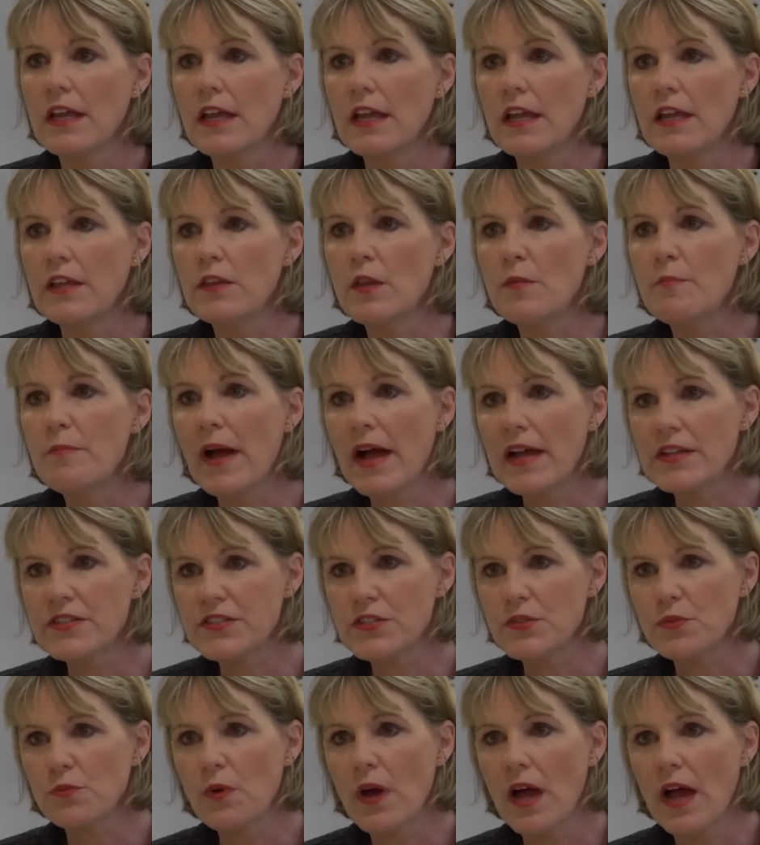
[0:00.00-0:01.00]
in the
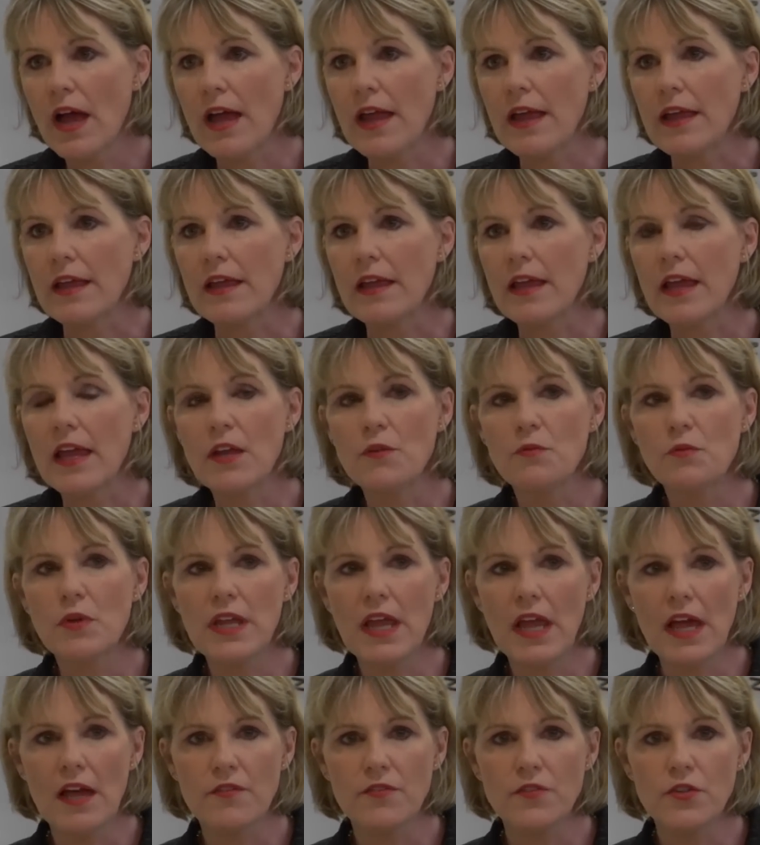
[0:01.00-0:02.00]
best way. And
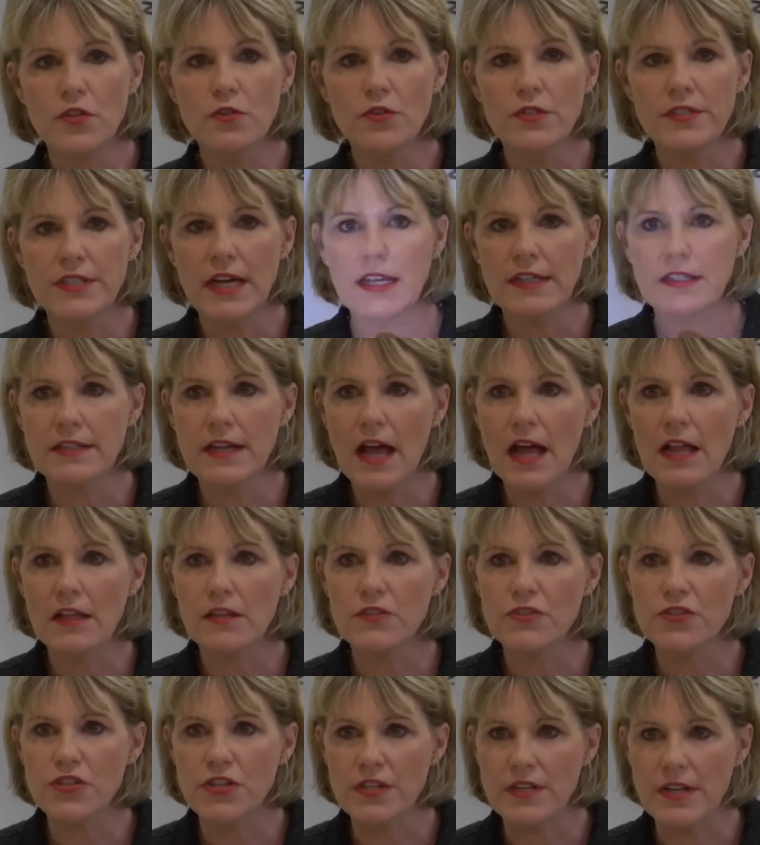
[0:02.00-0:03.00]
we have new
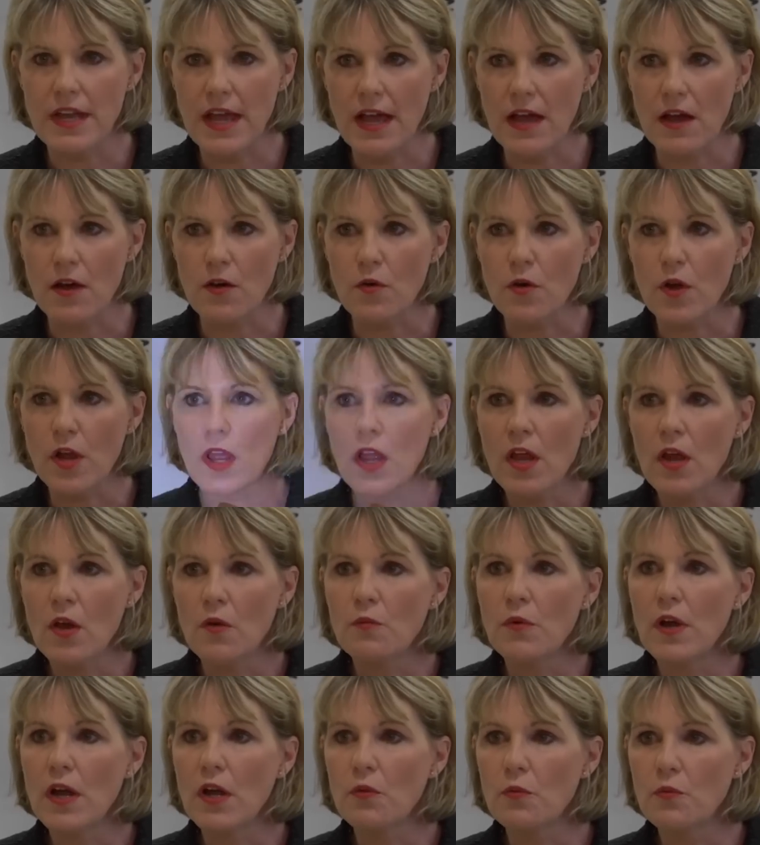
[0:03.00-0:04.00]
technology now
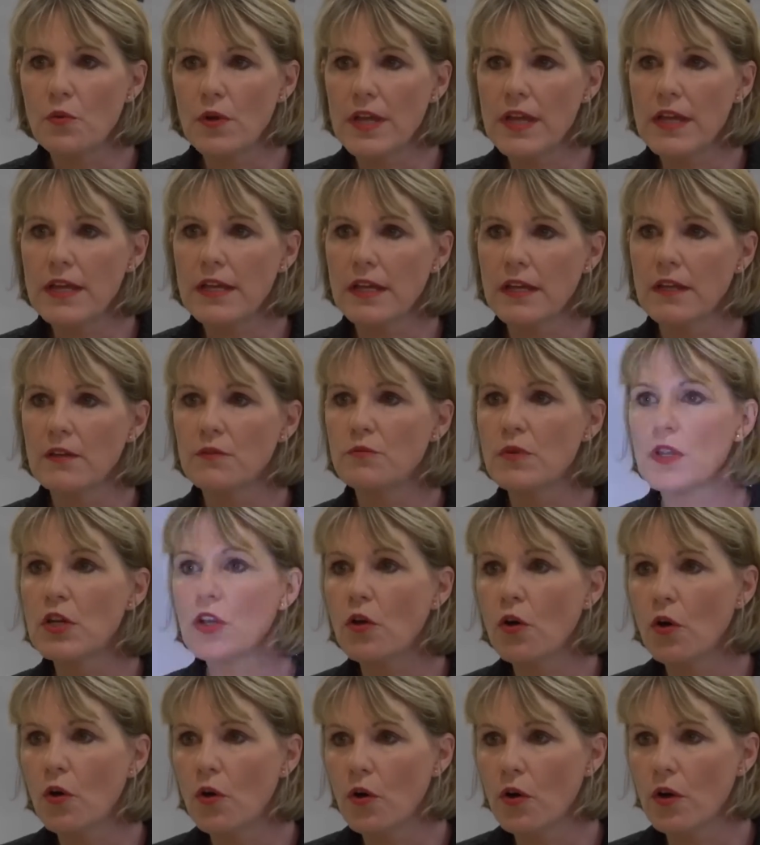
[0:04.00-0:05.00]
where we can
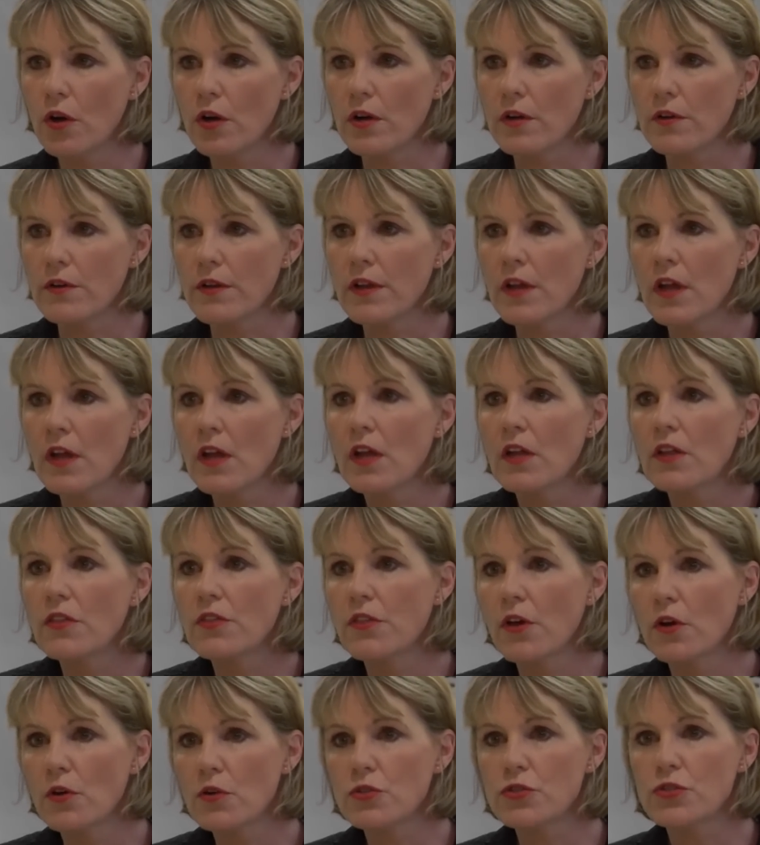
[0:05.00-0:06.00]
record
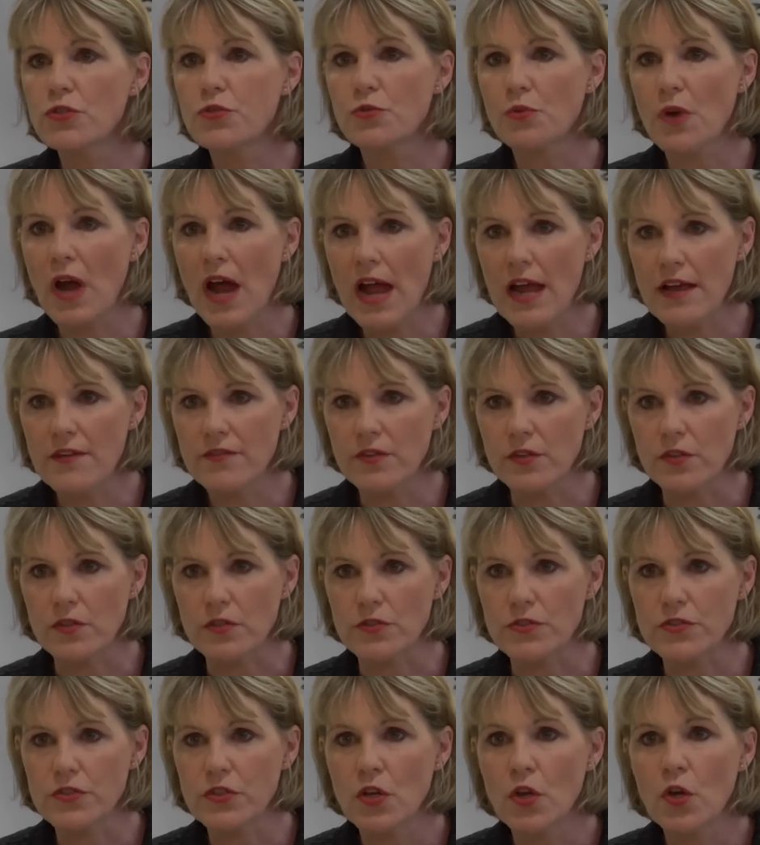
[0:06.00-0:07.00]
those
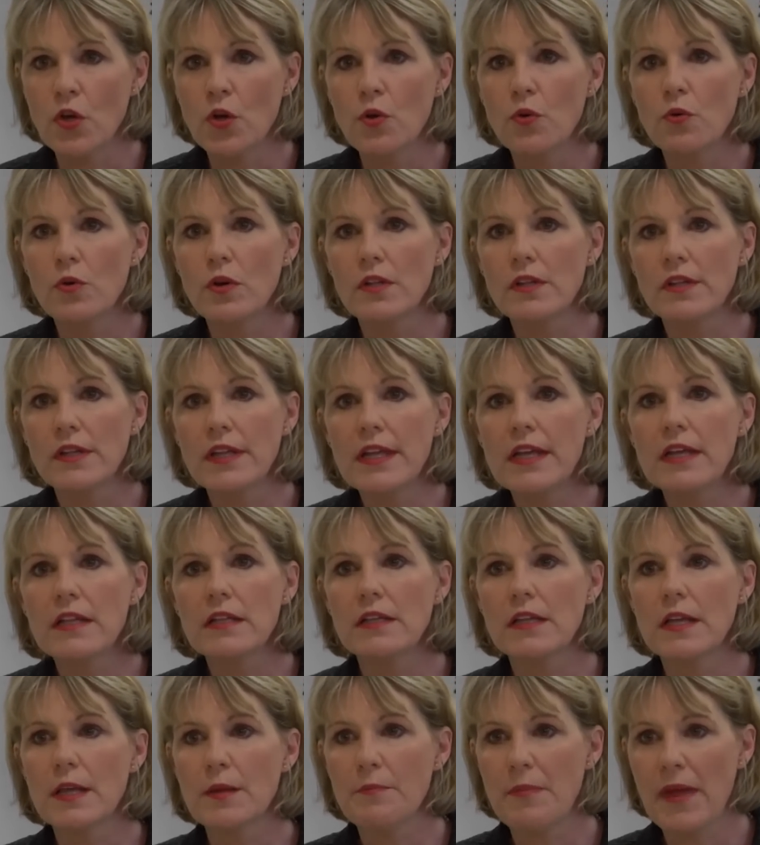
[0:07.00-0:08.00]
drivers who
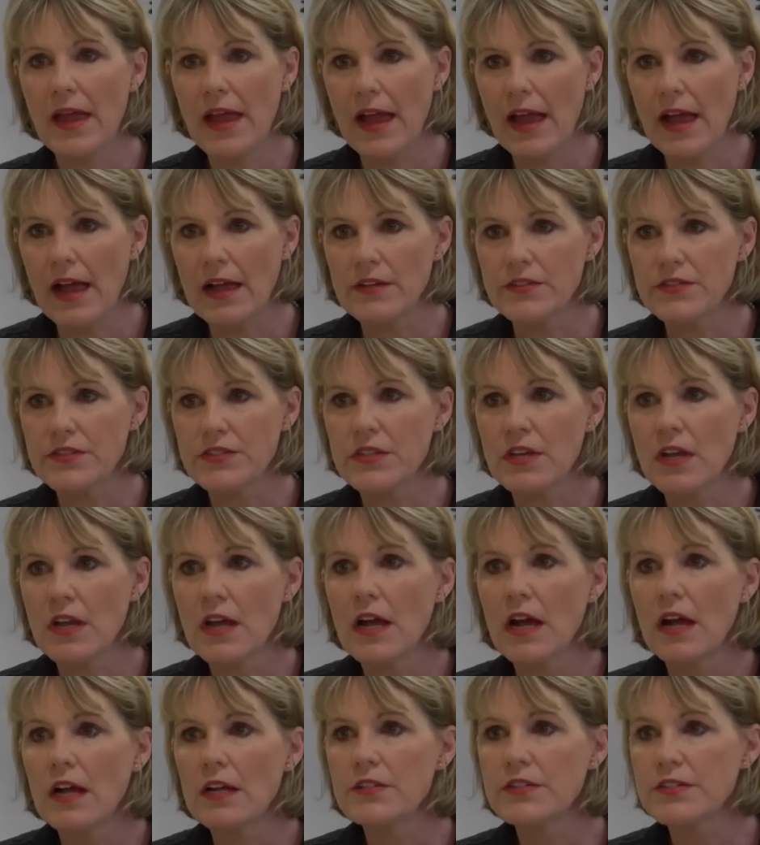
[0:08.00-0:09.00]
illegally pass
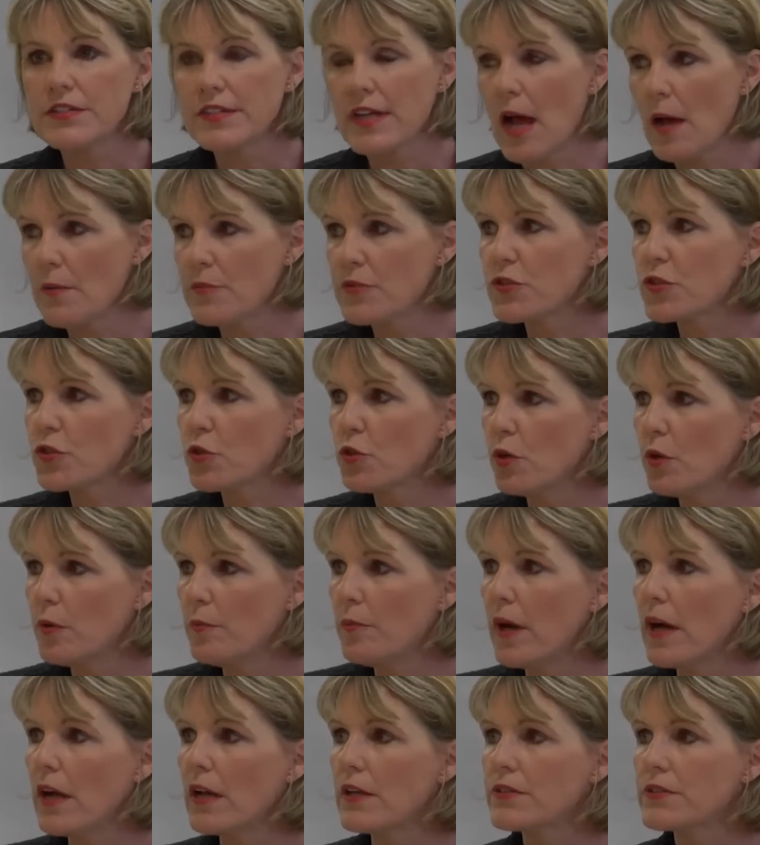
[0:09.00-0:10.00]
a stopped school
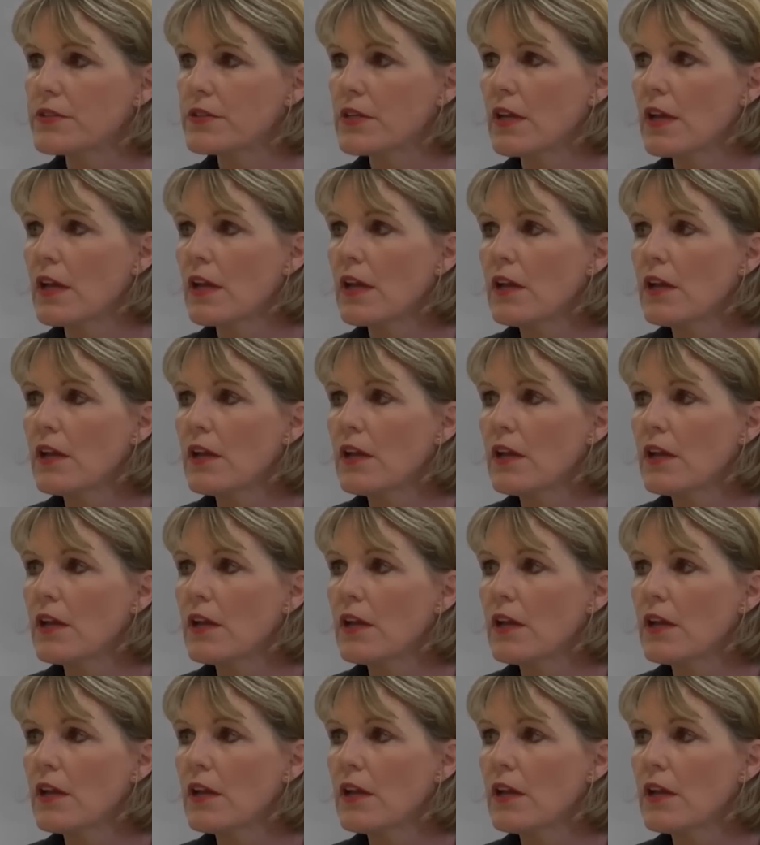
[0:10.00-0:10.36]
bus.